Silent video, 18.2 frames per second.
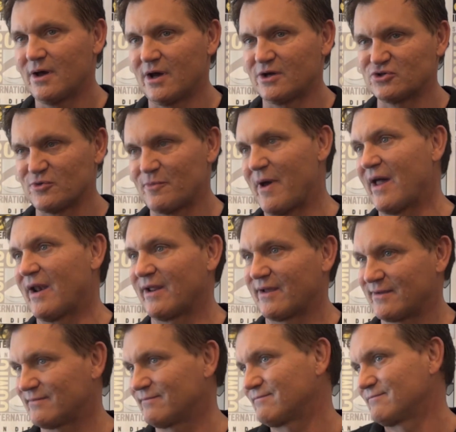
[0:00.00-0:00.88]
a
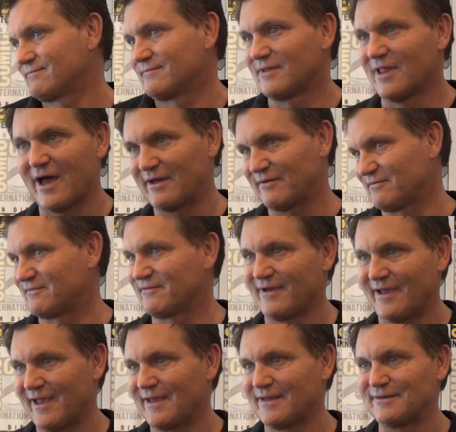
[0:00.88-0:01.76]
traumatic life,
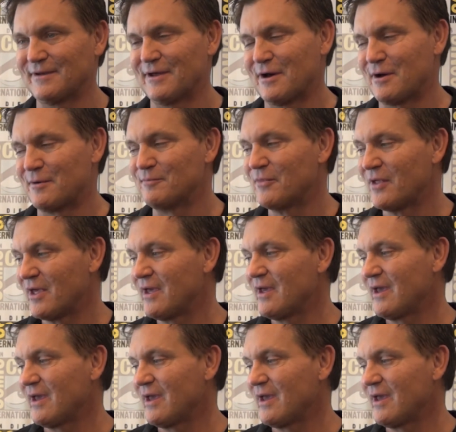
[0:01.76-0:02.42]
and um,